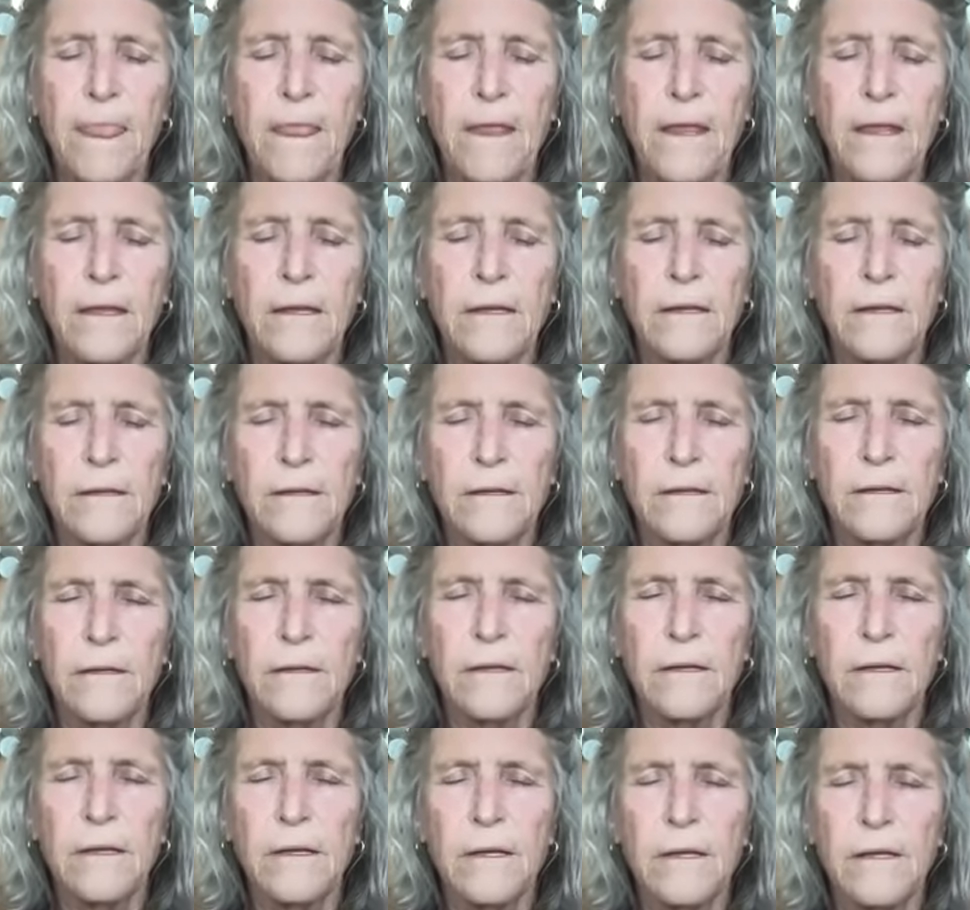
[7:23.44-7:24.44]

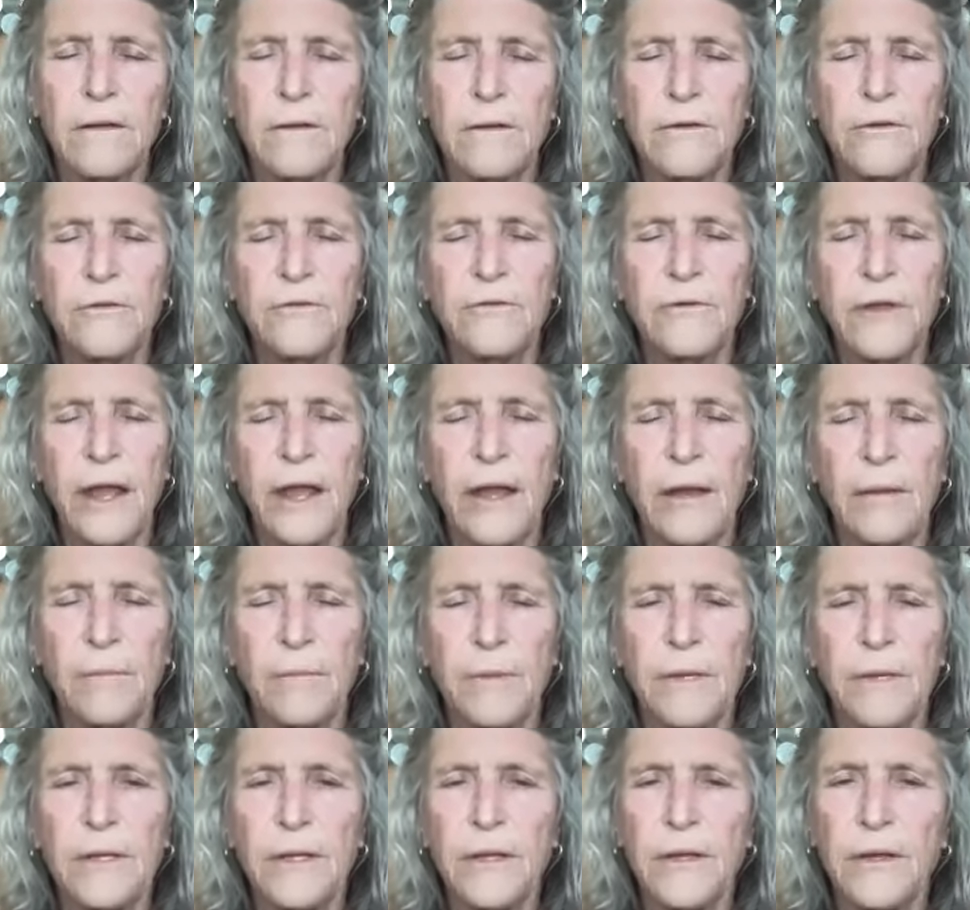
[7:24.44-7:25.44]
And just
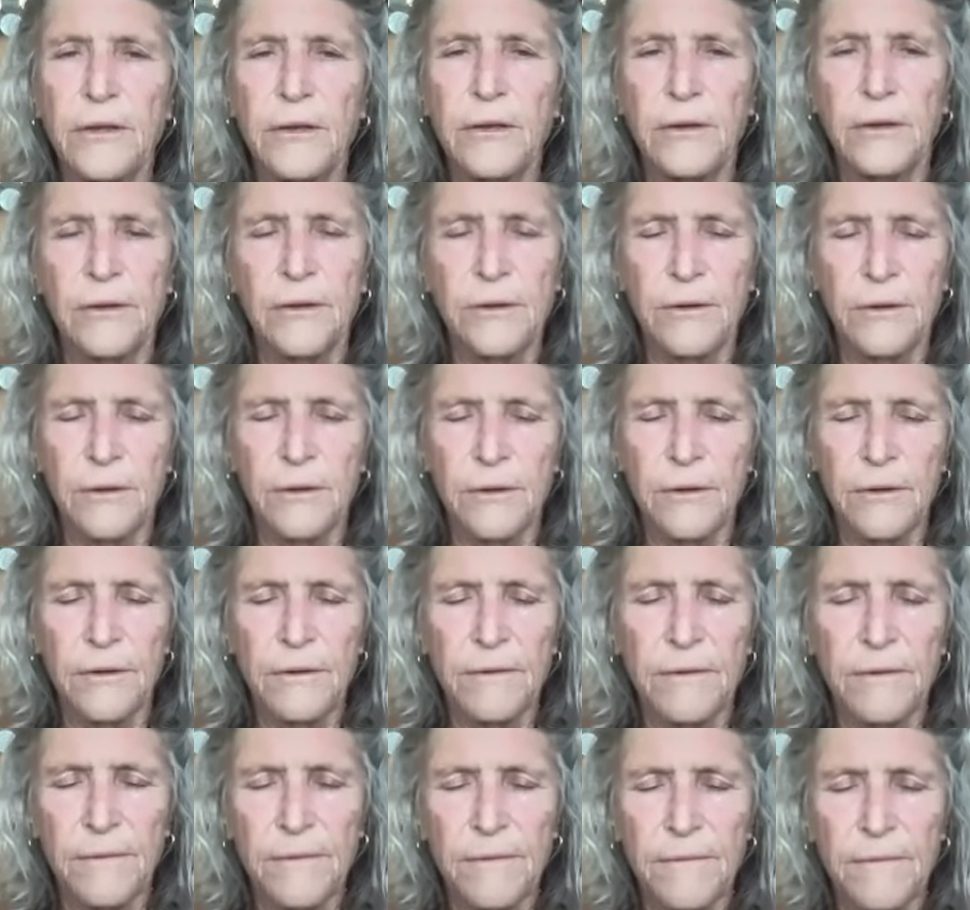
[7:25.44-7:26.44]
tapping
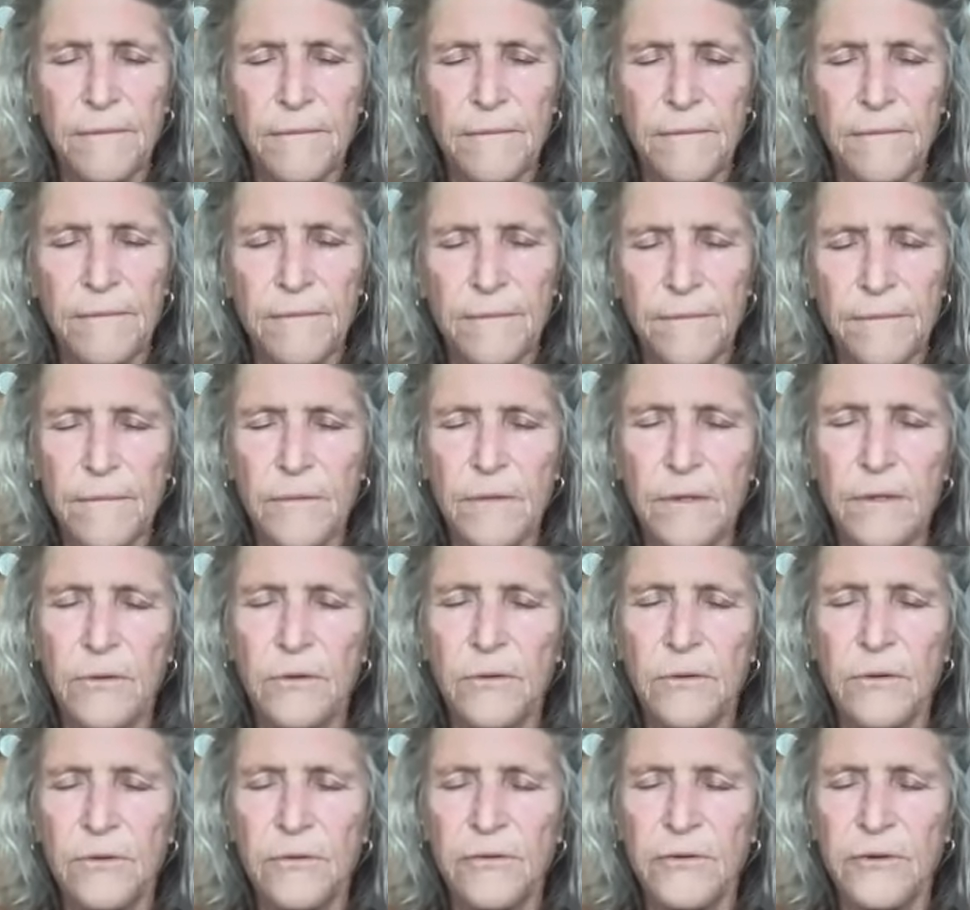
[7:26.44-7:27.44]
here,
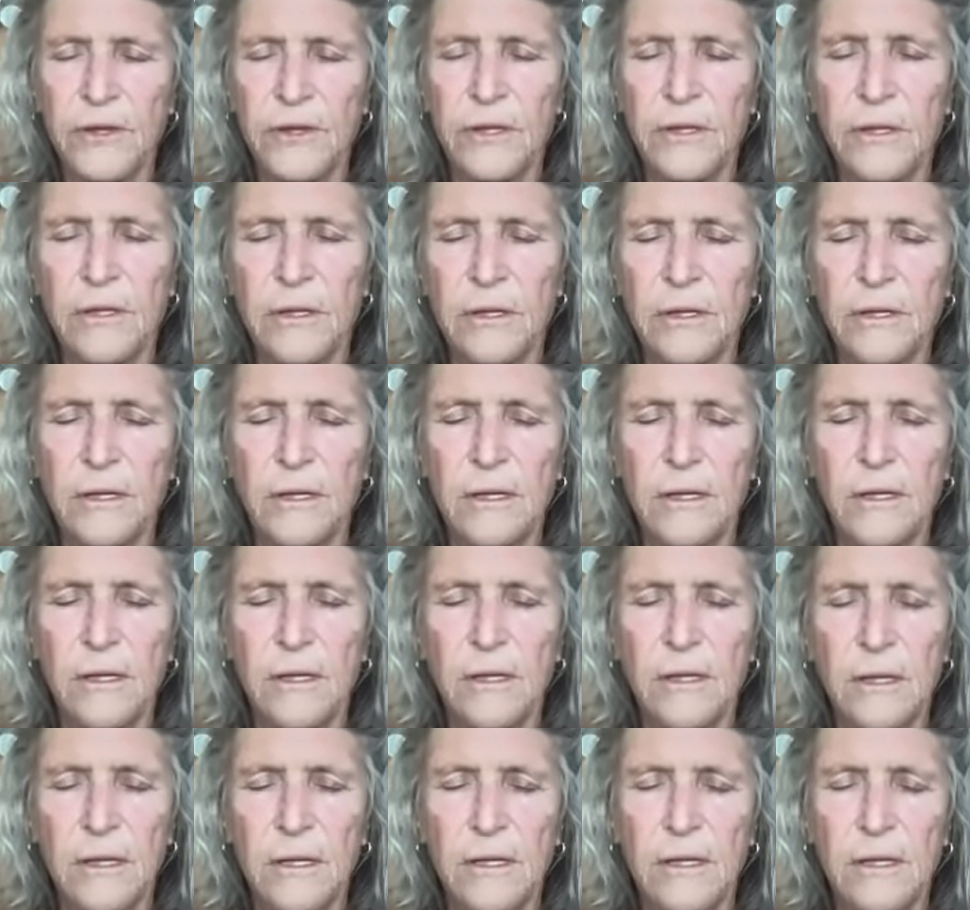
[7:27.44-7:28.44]
noticing the
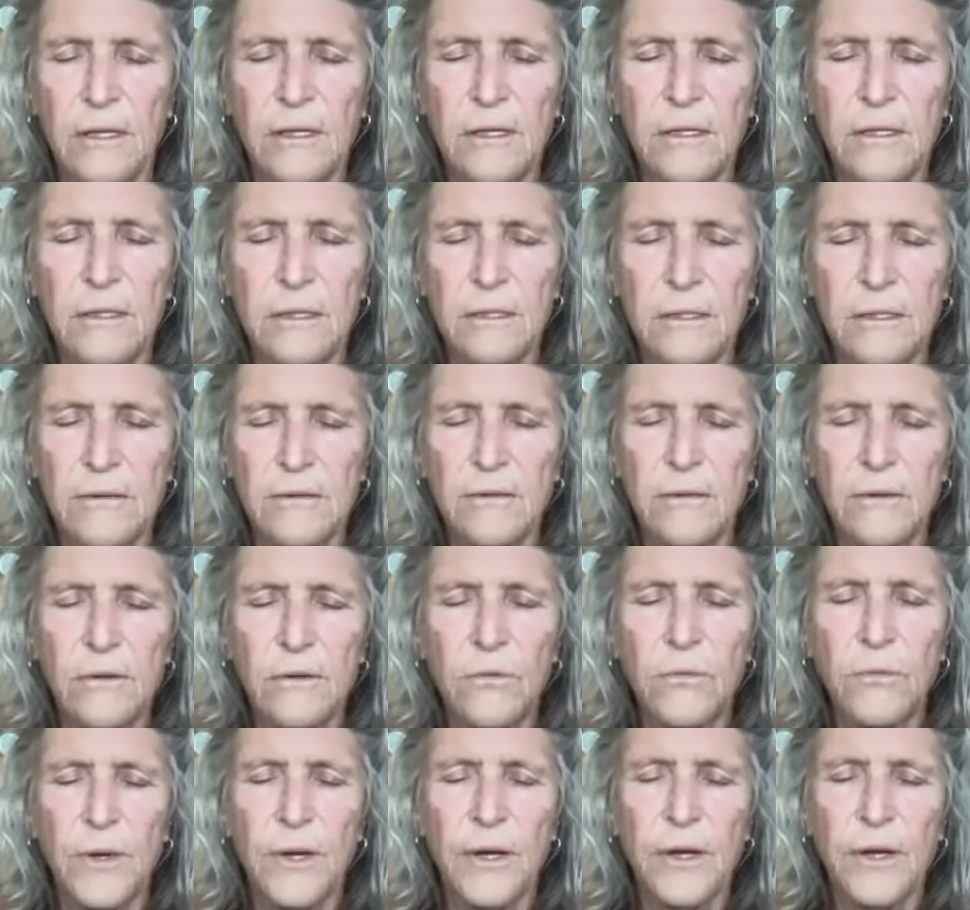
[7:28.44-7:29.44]

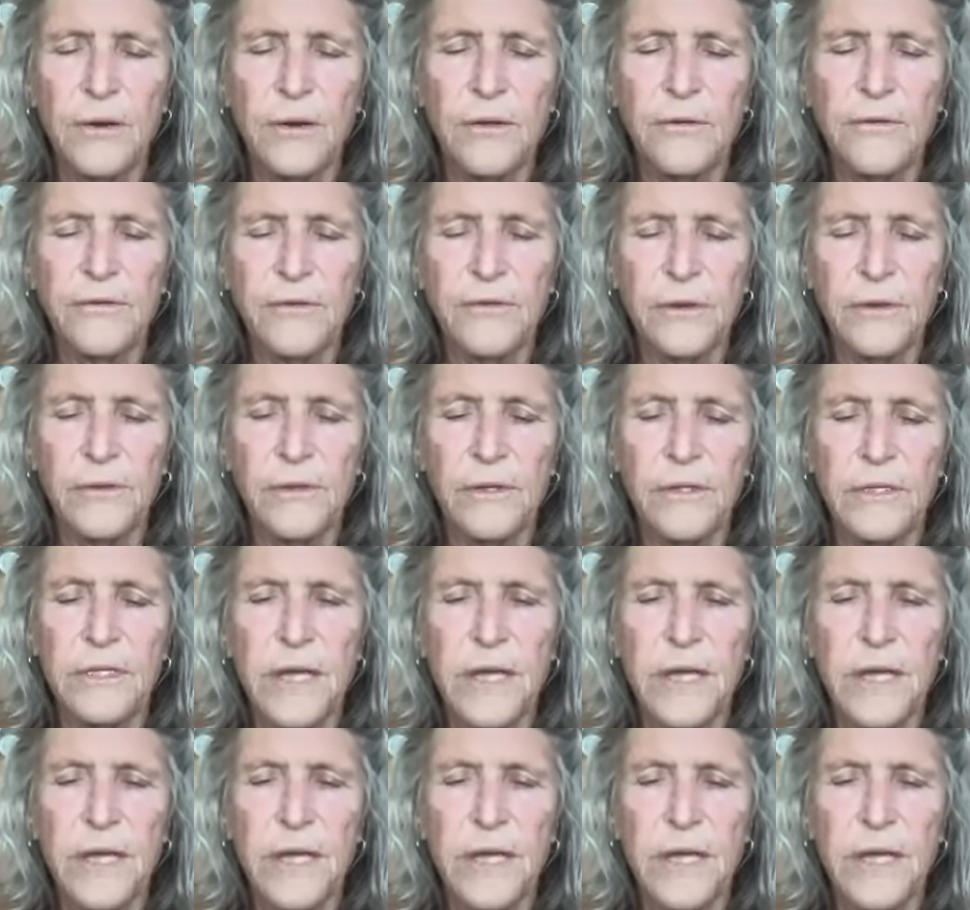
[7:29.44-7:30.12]
awareness on the